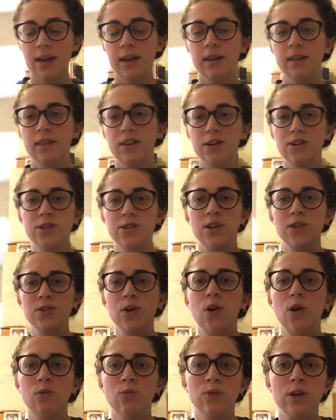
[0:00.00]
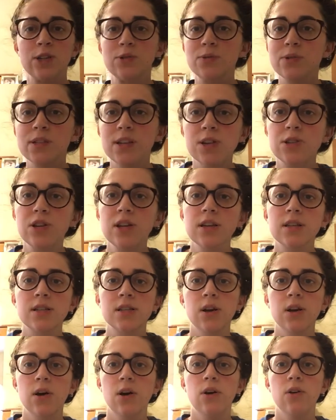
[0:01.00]
There's also called ritual touching.
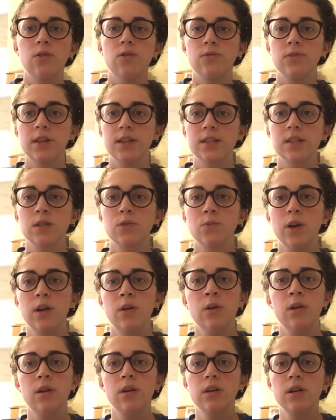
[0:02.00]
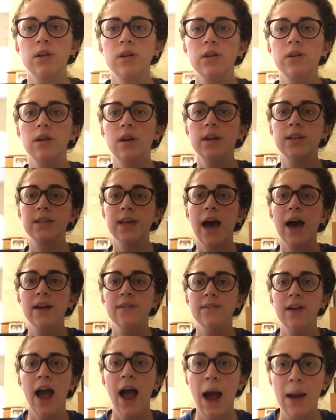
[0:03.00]
So this is when it's out
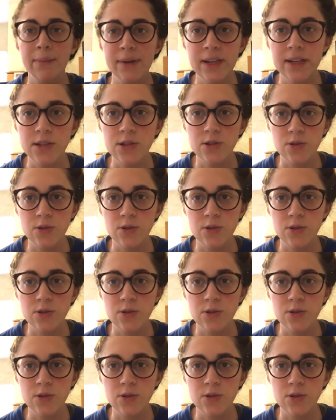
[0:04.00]
of habit